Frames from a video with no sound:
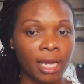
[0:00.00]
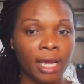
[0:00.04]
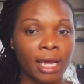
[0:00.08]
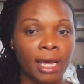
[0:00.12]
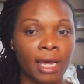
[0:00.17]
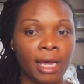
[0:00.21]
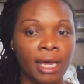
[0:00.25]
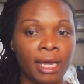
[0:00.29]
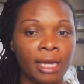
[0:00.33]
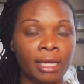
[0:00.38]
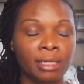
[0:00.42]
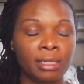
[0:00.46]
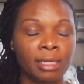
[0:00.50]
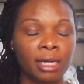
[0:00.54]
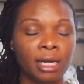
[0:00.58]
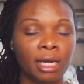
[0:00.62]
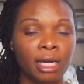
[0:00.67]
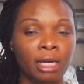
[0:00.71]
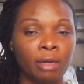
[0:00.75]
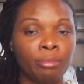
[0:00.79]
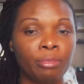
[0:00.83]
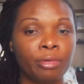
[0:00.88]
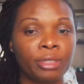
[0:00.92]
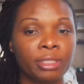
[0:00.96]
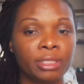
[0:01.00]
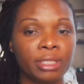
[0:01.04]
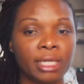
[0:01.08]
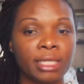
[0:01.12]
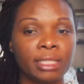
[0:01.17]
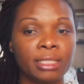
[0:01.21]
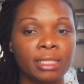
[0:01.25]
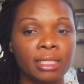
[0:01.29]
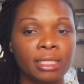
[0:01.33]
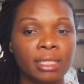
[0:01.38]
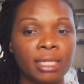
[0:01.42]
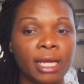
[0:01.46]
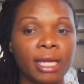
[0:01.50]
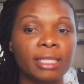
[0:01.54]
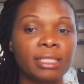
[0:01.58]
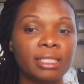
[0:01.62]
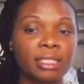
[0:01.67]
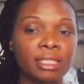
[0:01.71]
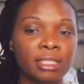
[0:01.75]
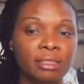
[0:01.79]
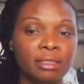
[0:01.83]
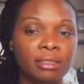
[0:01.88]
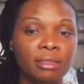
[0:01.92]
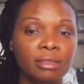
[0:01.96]
had presented
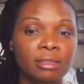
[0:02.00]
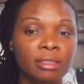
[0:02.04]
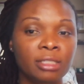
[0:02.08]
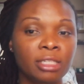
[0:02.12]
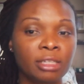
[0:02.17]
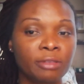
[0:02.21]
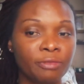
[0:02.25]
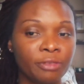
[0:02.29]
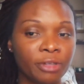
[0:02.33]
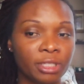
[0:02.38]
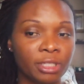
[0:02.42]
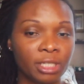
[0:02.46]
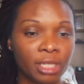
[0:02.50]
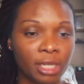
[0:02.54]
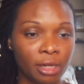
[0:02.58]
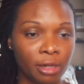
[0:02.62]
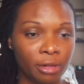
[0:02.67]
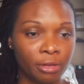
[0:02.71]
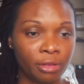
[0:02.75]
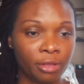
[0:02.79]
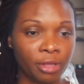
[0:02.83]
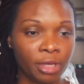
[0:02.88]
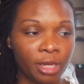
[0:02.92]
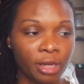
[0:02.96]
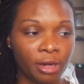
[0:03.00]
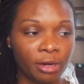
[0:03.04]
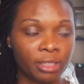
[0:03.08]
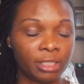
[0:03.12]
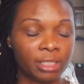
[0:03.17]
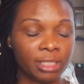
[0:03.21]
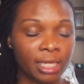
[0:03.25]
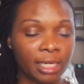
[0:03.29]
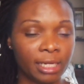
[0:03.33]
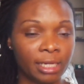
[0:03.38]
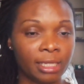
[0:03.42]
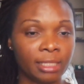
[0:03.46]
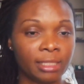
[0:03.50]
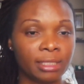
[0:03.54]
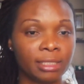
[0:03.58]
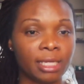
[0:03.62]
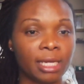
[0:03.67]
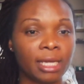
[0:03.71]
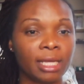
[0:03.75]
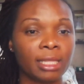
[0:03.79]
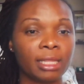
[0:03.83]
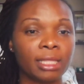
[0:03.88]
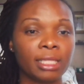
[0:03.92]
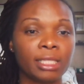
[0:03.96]
at different healthcare settings
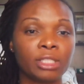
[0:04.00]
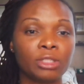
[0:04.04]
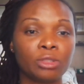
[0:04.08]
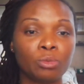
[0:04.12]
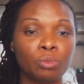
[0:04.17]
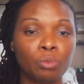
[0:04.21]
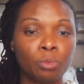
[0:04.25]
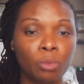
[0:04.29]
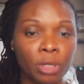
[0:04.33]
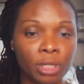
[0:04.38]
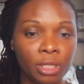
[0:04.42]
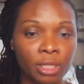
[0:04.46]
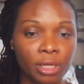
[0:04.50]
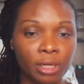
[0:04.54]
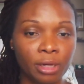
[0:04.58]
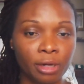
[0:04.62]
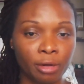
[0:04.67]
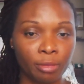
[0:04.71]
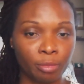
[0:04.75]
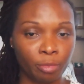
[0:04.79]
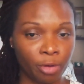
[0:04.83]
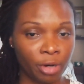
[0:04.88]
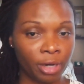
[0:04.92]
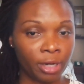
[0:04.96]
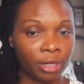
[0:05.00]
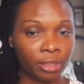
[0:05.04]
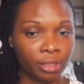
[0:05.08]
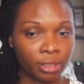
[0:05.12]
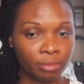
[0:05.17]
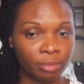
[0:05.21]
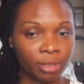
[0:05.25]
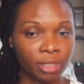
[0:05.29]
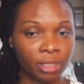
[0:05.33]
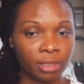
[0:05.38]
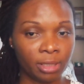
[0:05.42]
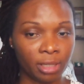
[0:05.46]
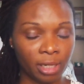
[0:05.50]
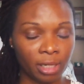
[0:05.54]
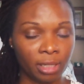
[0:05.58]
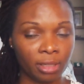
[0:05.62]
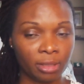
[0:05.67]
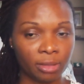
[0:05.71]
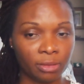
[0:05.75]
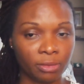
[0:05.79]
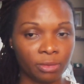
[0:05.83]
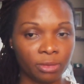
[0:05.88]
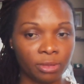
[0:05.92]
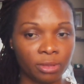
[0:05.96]
at least 1 year prior to being
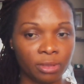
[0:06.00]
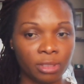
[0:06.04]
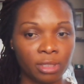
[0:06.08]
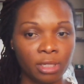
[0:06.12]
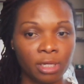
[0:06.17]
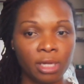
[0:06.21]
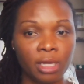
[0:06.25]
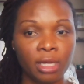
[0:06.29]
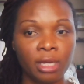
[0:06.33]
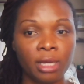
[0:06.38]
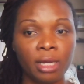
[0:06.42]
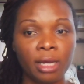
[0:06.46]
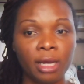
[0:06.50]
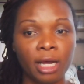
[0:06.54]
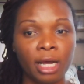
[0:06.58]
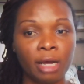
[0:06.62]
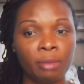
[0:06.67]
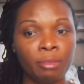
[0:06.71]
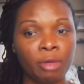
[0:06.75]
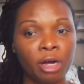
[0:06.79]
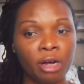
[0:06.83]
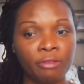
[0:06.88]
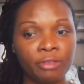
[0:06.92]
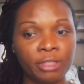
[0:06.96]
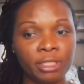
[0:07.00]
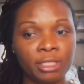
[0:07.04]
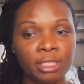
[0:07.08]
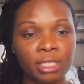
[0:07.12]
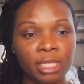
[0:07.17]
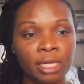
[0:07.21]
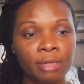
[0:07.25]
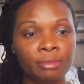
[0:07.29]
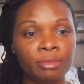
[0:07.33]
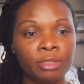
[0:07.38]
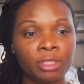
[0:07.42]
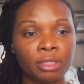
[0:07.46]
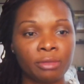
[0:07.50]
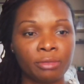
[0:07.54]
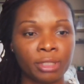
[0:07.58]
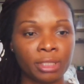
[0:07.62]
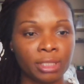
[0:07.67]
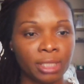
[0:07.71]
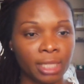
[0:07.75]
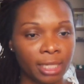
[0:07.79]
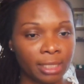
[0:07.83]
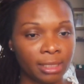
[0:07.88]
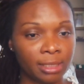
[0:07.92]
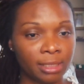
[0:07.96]
diagnosed. Oftentimes, they were
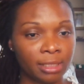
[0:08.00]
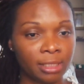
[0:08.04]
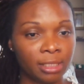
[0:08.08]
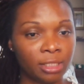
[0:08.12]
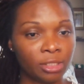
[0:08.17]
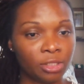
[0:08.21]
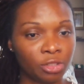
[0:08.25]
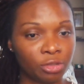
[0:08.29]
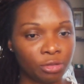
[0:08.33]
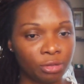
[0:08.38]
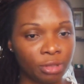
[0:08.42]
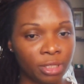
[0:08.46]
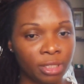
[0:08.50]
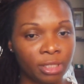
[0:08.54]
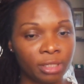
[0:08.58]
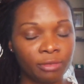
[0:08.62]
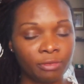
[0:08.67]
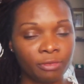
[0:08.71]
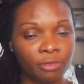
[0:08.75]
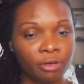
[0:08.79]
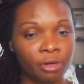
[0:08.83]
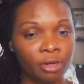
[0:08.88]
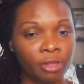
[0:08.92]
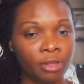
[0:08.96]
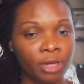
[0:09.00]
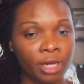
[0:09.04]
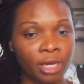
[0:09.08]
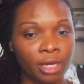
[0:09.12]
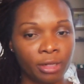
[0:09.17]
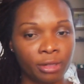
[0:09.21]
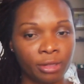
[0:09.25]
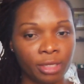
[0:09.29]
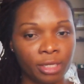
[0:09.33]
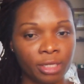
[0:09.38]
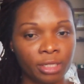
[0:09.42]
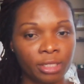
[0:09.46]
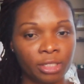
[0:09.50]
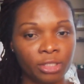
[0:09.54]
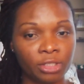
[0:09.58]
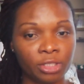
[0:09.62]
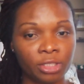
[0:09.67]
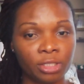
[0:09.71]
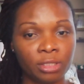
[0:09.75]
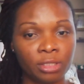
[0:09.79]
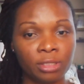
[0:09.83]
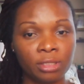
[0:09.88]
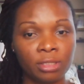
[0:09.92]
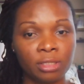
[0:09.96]
tested and treated for other health
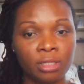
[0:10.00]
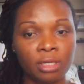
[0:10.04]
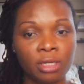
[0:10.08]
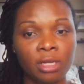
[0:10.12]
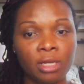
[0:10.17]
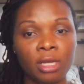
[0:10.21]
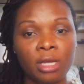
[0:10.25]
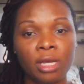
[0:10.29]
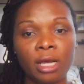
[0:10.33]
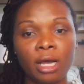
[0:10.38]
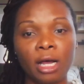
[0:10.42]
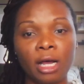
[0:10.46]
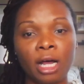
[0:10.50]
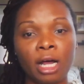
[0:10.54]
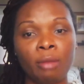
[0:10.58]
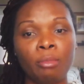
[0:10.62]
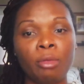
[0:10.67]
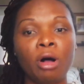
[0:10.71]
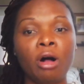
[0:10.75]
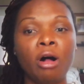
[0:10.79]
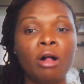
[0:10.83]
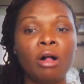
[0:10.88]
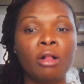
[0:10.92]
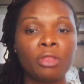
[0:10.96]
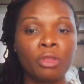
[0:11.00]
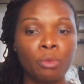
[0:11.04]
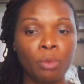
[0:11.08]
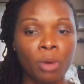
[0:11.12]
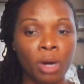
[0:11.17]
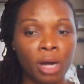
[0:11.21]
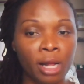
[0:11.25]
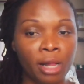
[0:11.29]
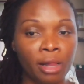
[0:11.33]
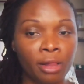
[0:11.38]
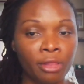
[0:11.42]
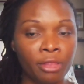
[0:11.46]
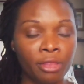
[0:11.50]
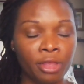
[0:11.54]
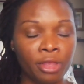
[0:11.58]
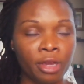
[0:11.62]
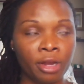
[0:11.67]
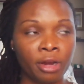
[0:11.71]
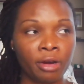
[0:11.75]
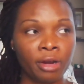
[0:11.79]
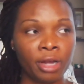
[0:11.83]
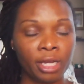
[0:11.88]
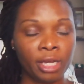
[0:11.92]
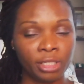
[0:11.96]
conditions, all the while
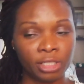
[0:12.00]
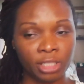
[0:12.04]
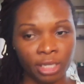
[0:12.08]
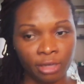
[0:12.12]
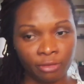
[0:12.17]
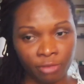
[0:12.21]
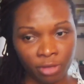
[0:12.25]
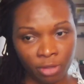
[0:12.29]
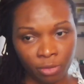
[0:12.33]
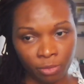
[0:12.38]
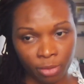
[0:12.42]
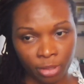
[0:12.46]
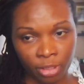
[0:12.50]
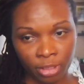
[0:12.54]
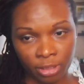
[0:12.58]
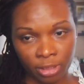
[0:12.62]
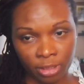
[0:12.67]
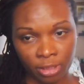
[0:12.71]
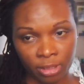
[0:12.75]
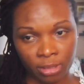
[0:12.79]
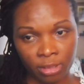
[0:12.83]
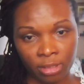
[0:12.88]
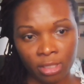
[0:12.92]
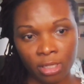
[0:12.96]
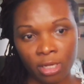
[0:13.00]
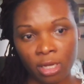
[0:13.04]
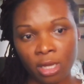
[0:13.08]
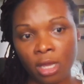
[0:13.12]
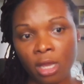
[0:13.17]
their HIV worsened.